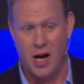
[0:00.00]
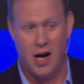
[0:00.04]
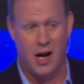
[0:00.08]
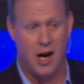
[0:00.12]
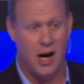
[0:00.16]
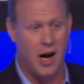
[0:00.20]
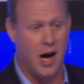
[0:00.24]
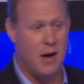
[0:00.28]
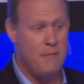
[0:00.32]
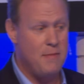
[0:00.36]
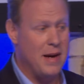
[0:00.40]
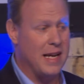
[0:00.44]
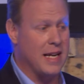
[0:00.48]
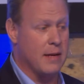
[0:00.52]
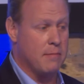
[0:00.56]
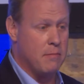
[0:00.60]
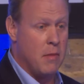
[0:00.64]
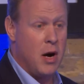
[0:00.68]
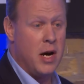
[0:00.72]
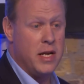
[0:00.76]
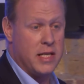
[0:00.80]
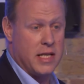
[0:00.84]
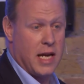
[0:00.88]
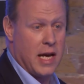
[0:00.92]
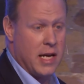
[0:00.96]
I'm back at
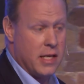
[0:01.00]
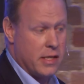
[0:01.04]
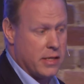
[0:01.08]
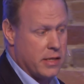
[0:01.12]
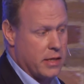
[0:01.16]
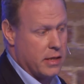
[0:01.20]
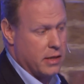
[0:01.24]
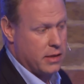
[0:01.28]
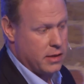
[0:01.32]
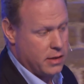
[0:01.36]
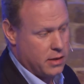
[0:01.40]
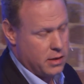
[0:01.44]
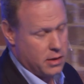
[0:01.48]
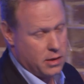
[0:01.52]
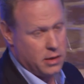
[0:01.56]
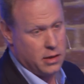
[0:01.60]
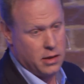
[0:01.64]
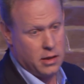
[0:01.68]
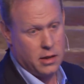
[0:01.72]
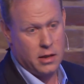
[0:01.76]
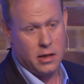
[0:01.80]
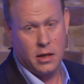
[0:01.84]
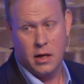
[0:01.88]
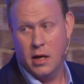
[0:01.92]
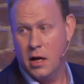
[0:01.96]
my desk
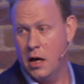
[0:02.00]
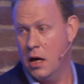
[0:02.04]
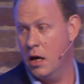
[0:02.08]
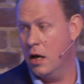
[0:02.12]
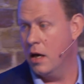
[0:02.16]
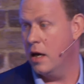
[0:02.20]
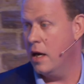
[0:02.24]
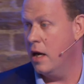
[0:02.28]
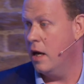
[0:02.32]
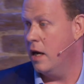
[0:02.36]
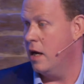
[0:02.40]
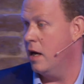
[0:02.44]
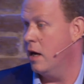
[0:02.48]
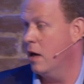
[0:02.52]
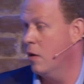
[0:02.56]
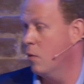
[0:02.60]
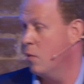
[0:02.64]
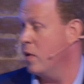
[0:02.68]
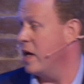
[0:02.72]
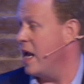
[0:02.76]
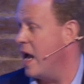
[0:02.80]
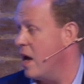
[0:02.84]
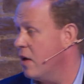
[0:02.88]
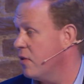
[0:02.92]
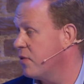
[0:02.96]
at
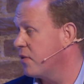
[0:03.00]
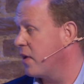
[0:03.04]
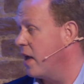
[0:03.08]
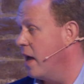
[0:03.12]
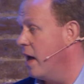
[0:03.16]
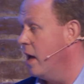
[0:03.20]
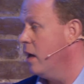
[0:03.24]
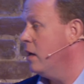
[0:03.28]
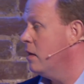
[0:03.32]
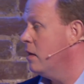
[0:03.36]
We Healthcare,